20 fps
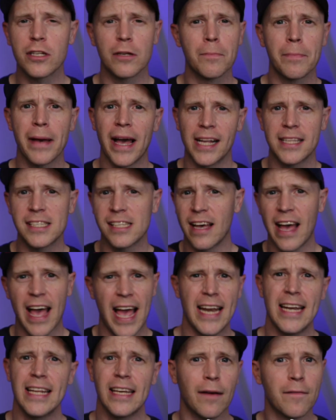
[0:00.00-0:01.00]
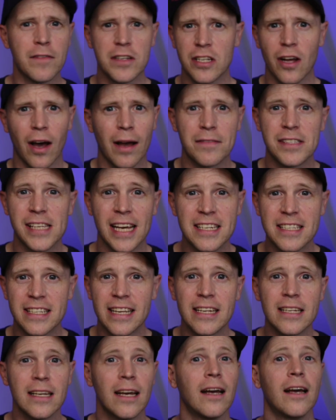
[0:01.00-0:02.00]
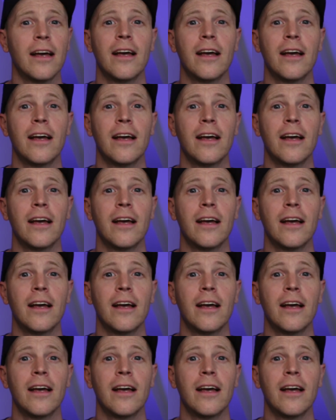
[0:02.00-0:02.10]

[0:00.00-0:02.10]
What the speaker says: compared to any others that I've tested?